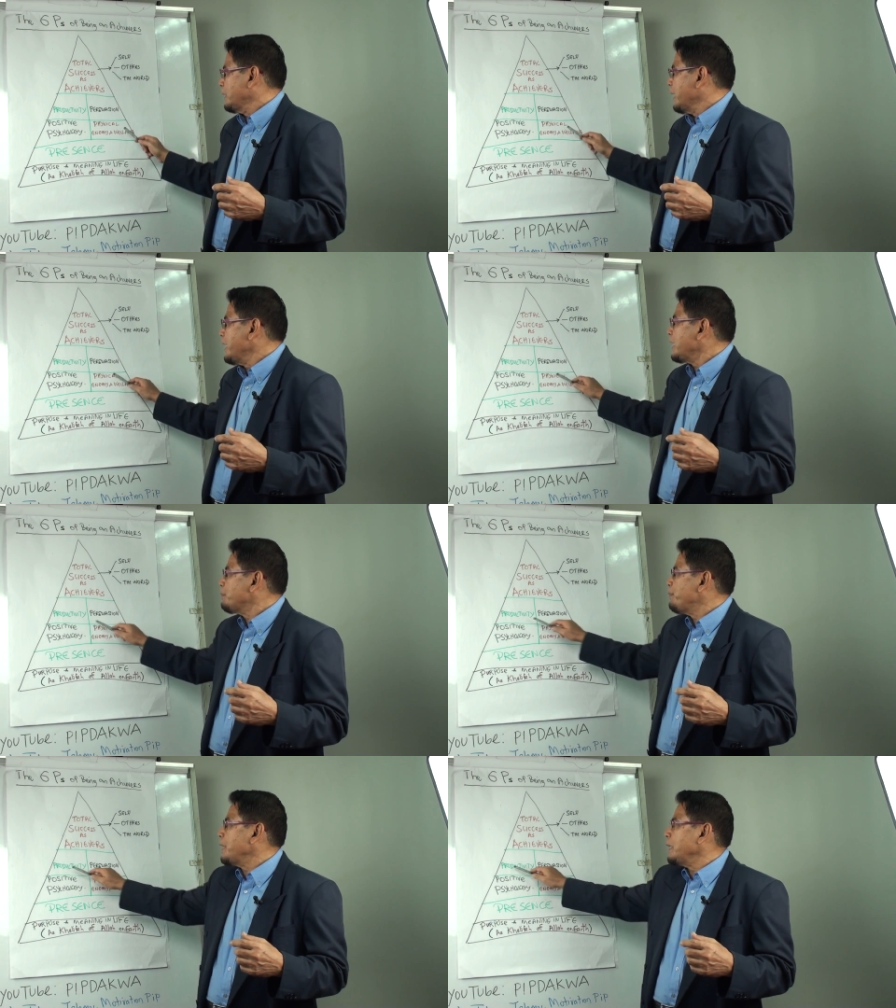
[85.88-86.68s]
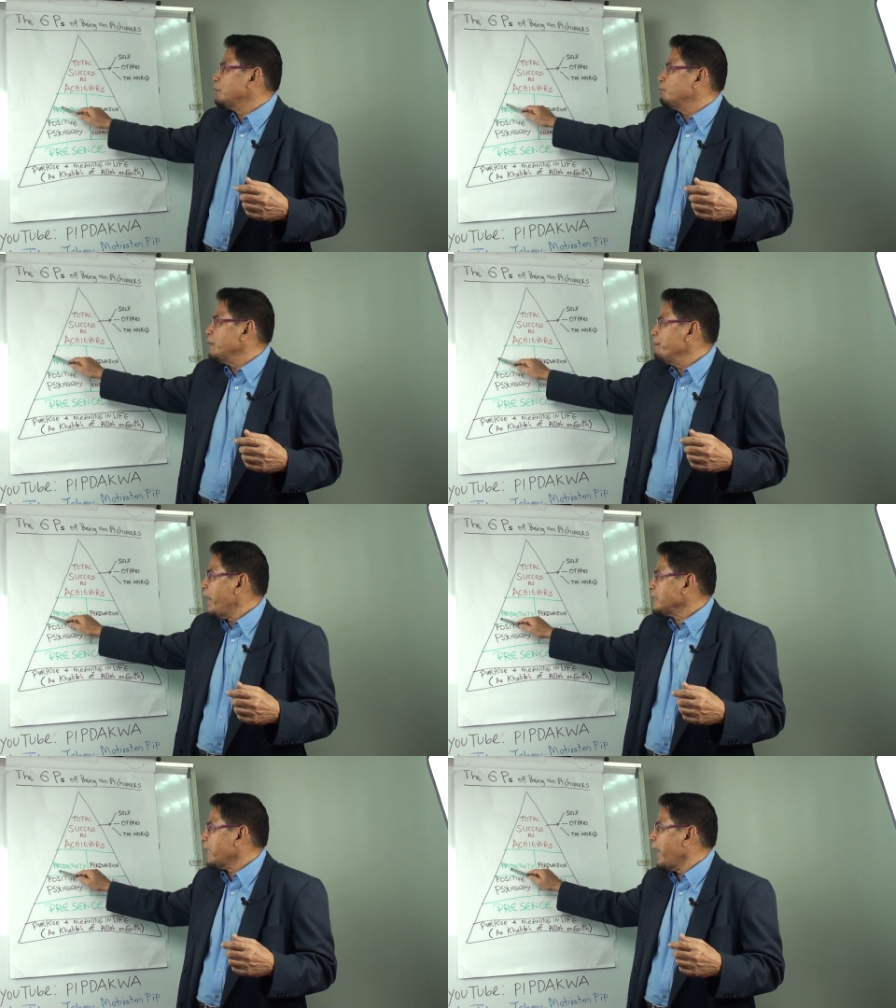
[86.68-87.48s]
The next P is we
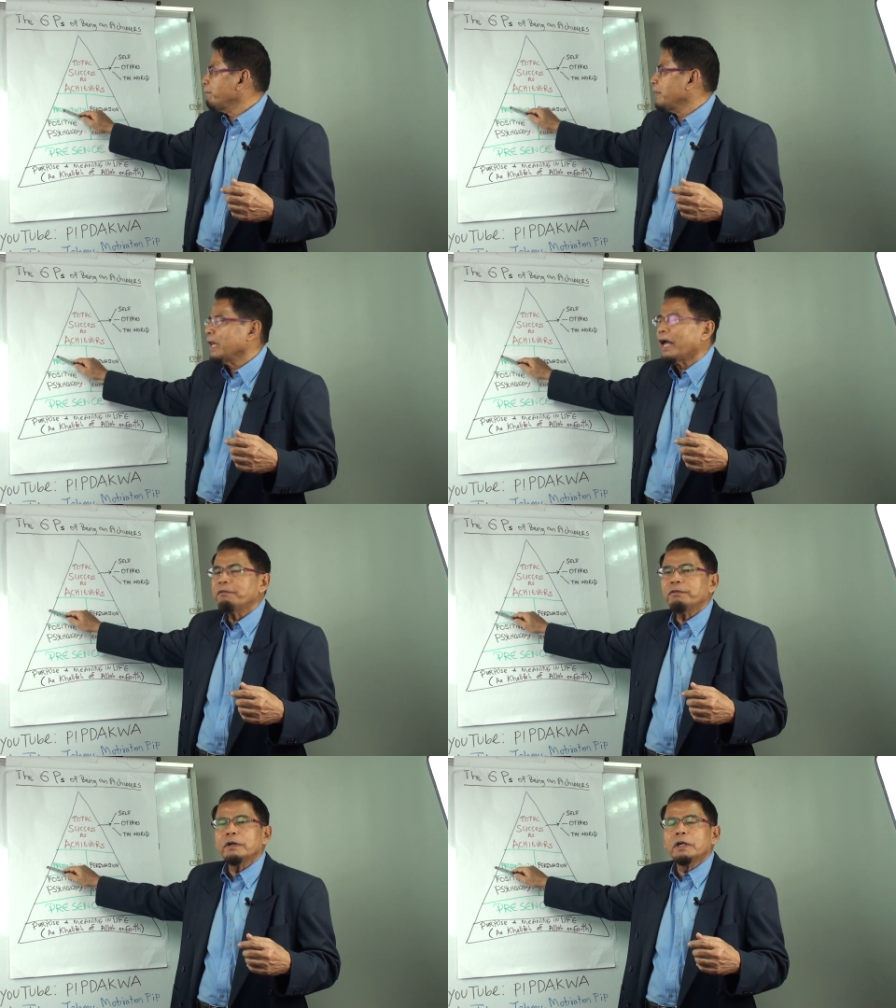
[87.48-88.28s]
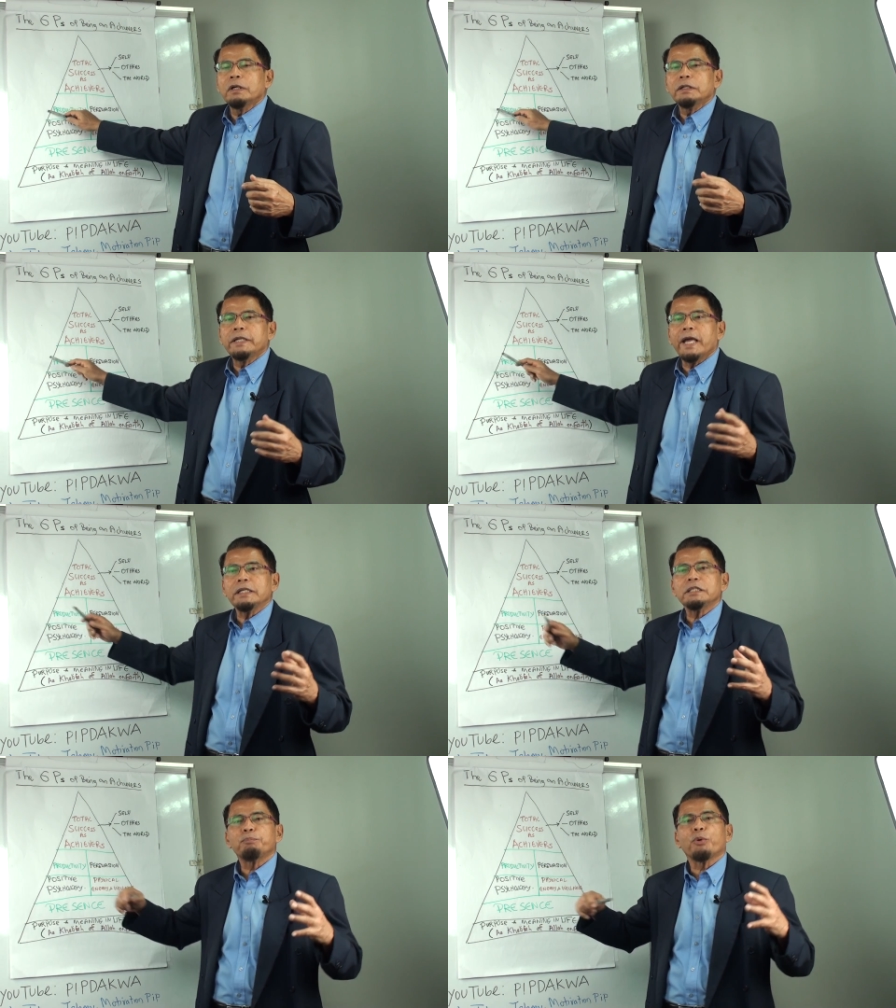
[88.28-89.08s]
must have a life that
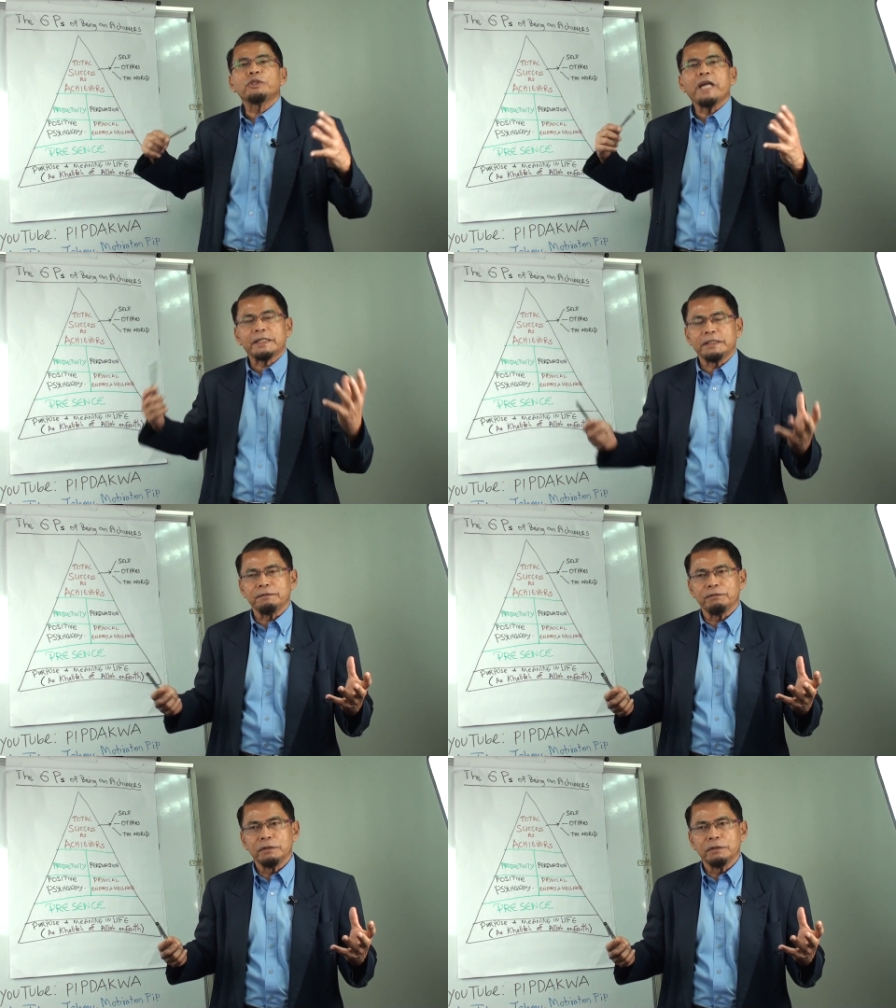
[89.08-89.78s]
is productive.